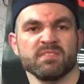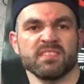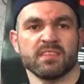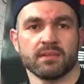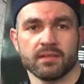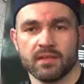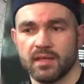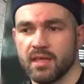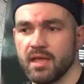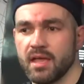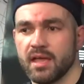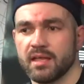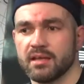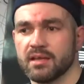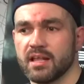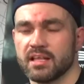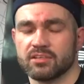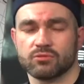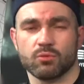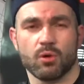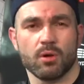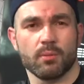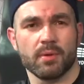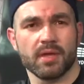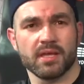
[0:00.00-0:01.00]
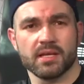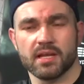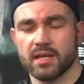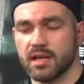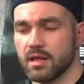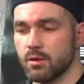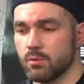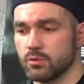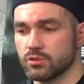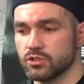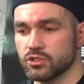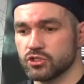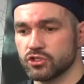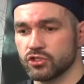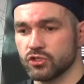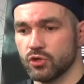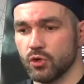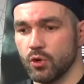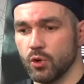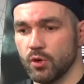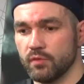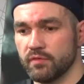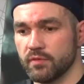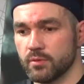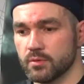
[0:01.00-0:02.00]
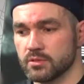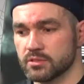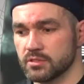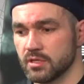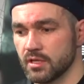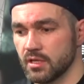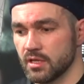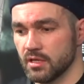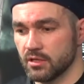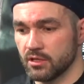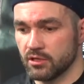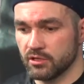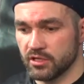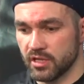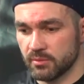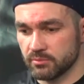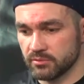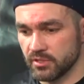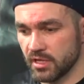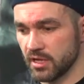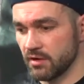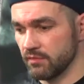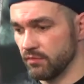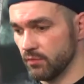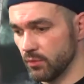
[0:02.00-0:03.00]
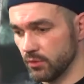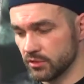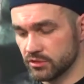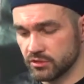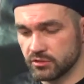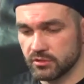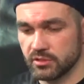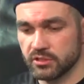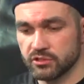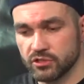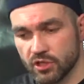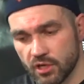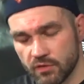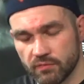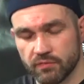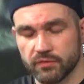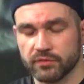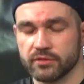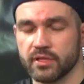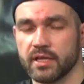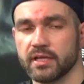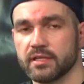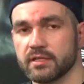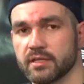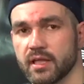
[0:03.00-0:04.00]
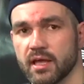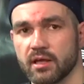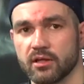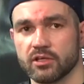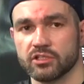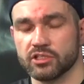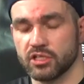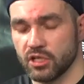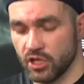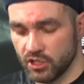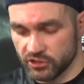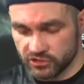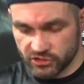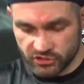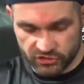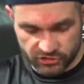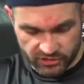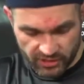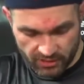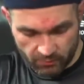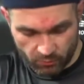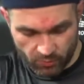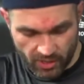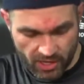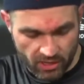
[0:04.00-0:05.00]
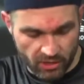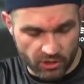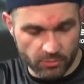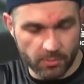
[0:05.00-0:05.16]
Yeah, and that's what I mean, and I wasn't sure if he was... He kept saying I thought he's going for a takedown, because he likes to step round.